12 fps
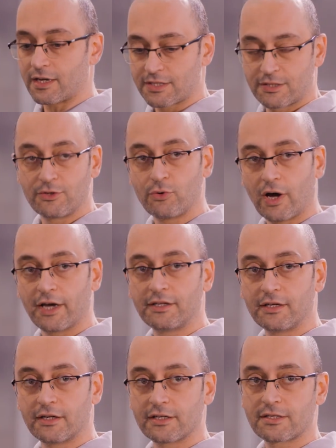us new
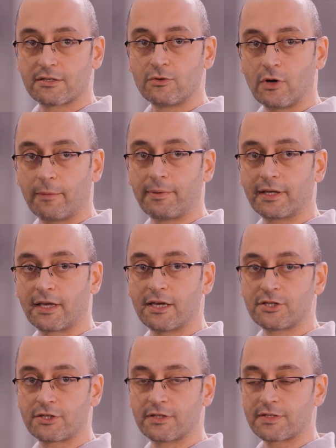ideas, new
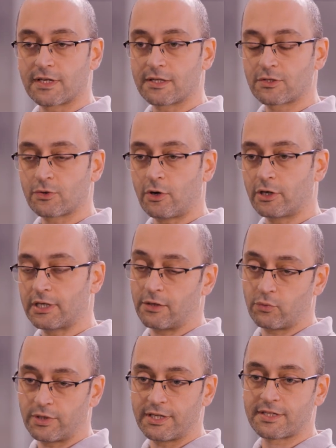applications, and so on.
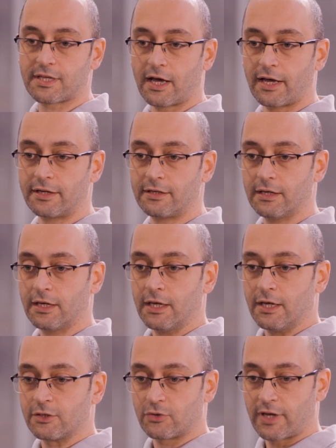And we decide
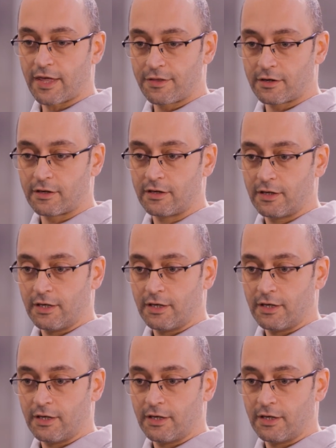together